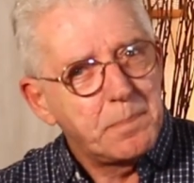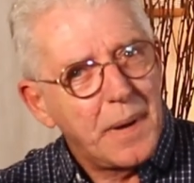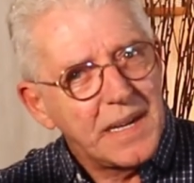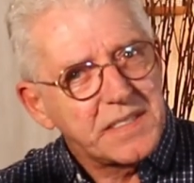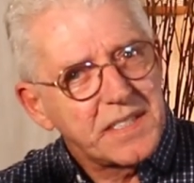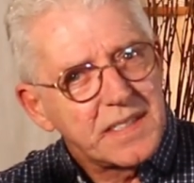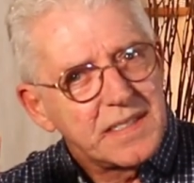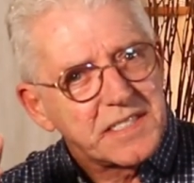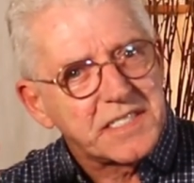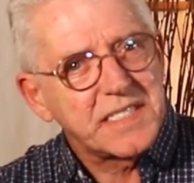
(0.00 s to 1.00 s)
But
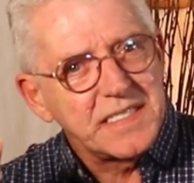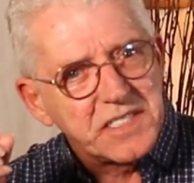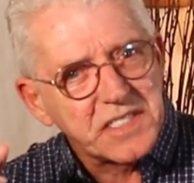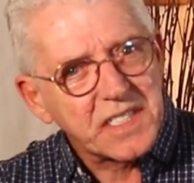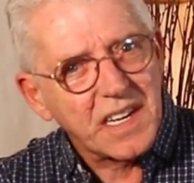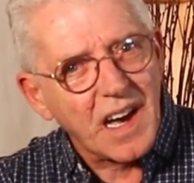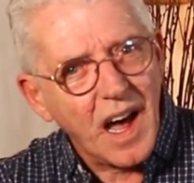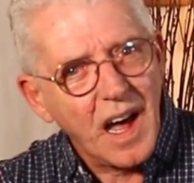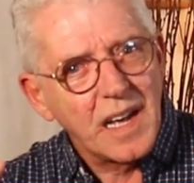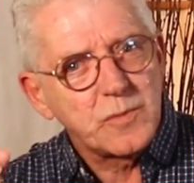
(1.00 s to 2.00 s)
since
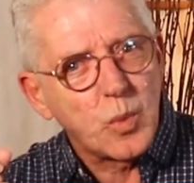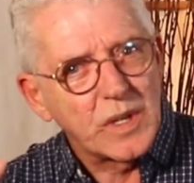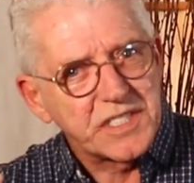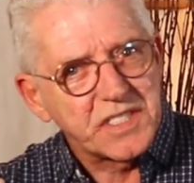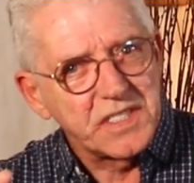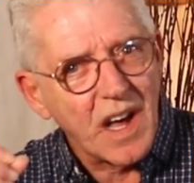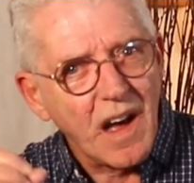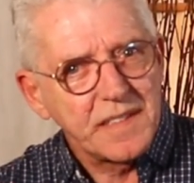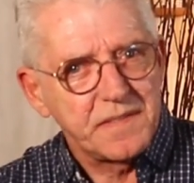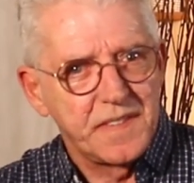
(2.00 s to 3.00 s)
God was
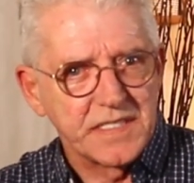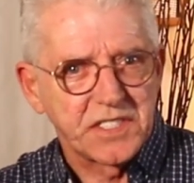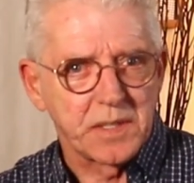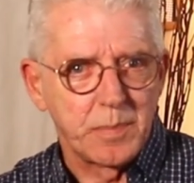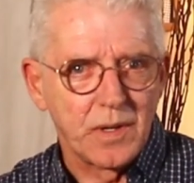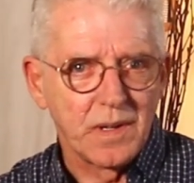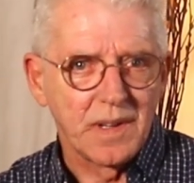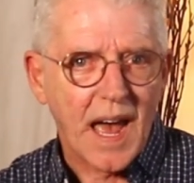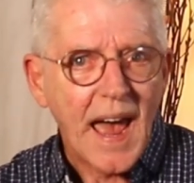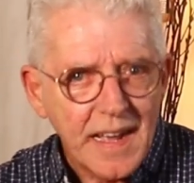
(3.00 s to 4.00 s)
not
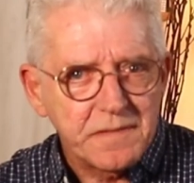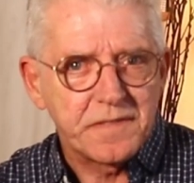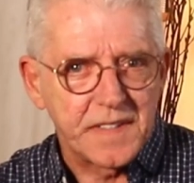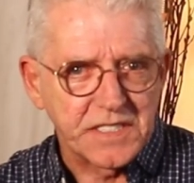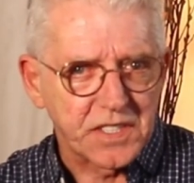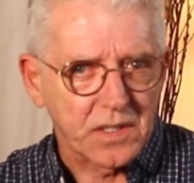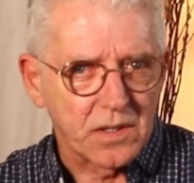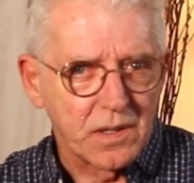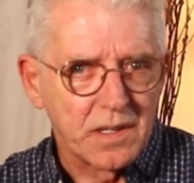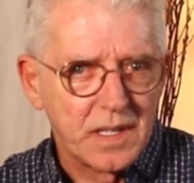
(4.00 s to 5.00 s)
visible and
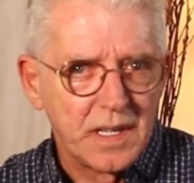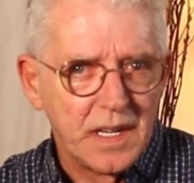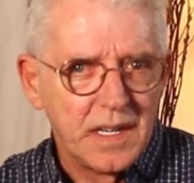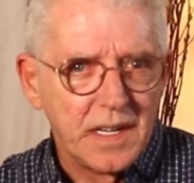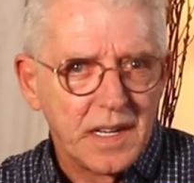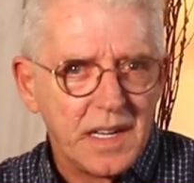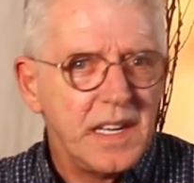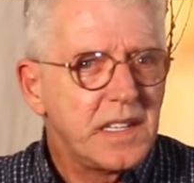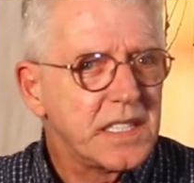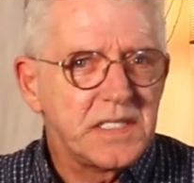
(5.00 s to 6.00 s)
physical,
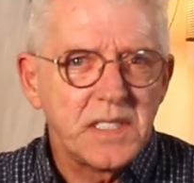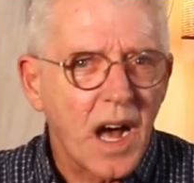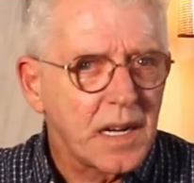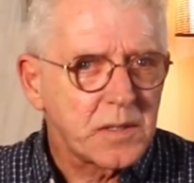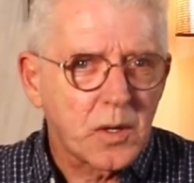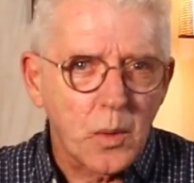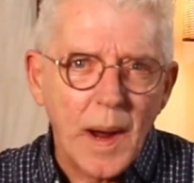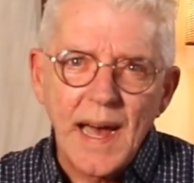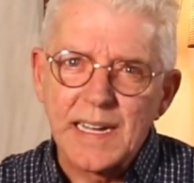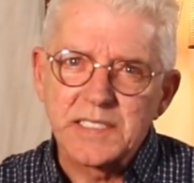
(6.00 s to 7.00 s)
he could not
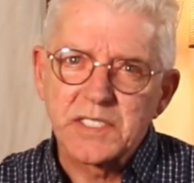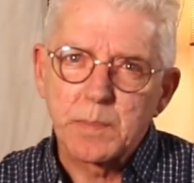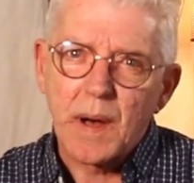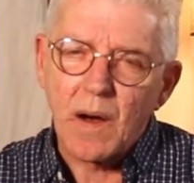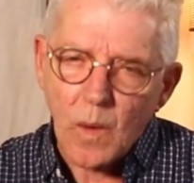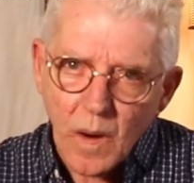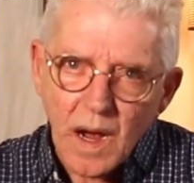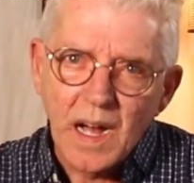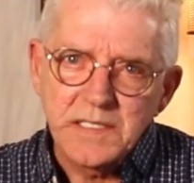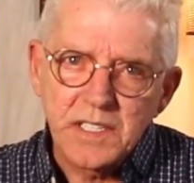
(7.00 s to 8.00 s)
grasp
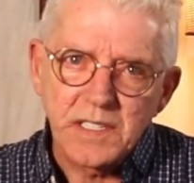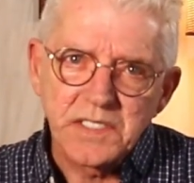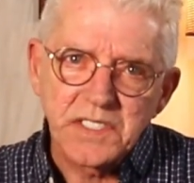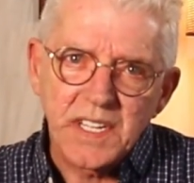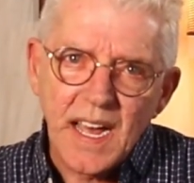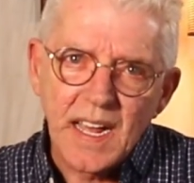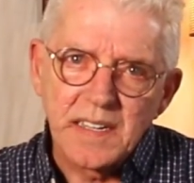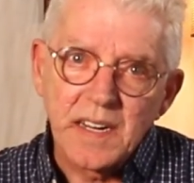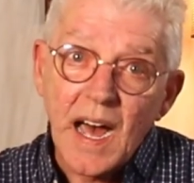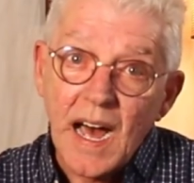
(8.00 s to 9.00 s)
or
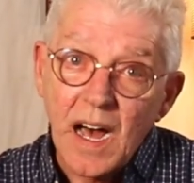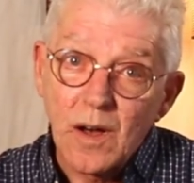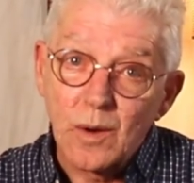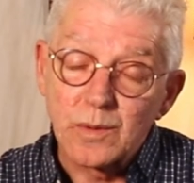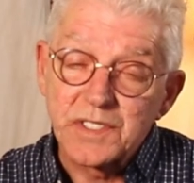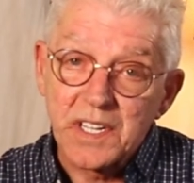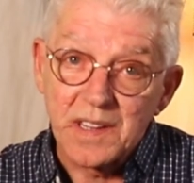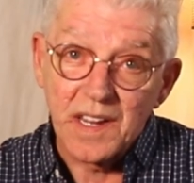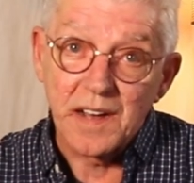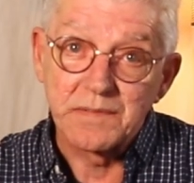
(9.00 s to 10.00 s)
understand how to
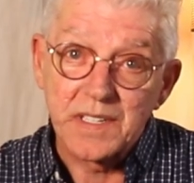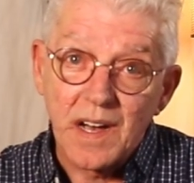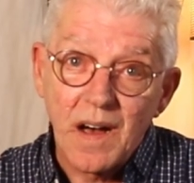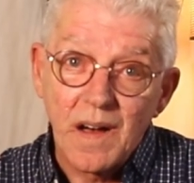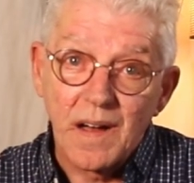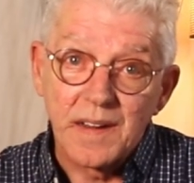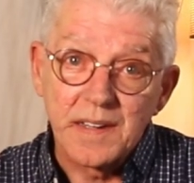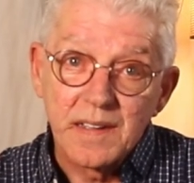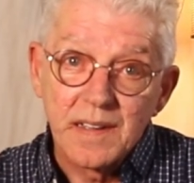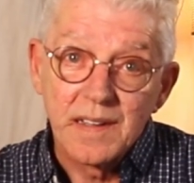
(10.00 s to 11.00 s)
love God.